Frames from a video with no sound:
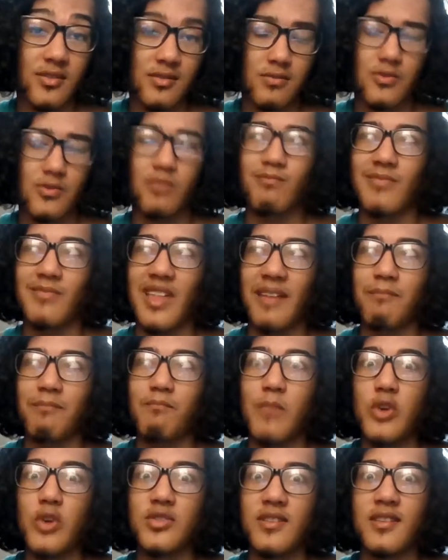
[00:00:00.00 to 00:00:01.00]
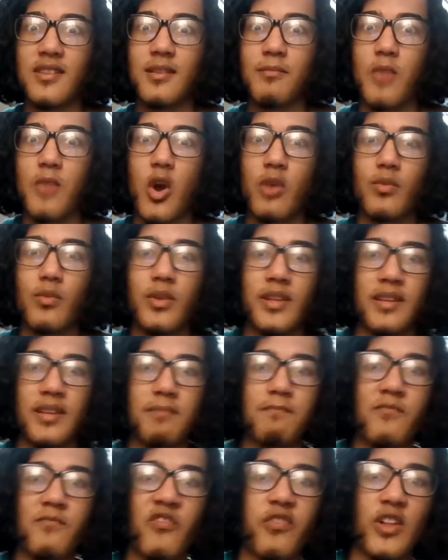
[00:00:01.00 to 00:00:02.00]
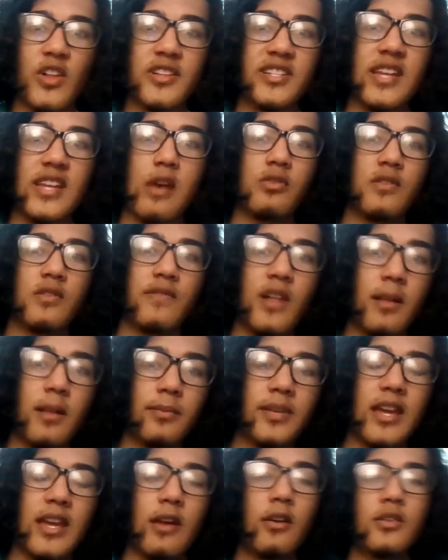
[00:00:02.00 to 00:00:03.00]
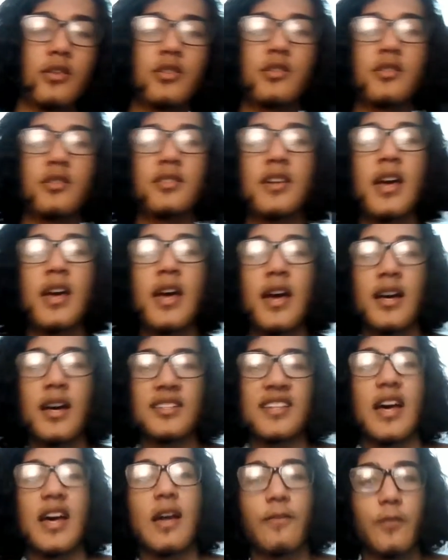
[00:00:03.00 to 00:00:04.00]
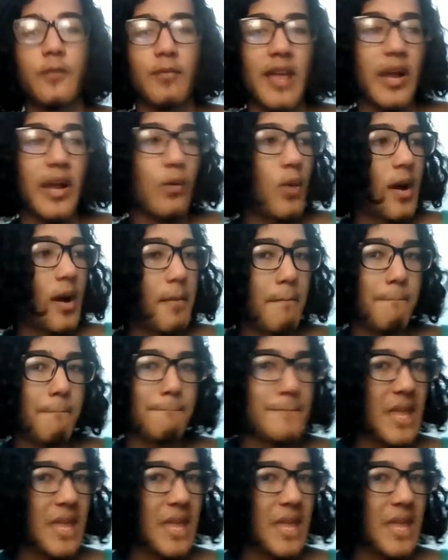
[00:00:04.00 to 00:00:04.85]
Like most of them aren't really fleshed out, developed characters aside from like what maybe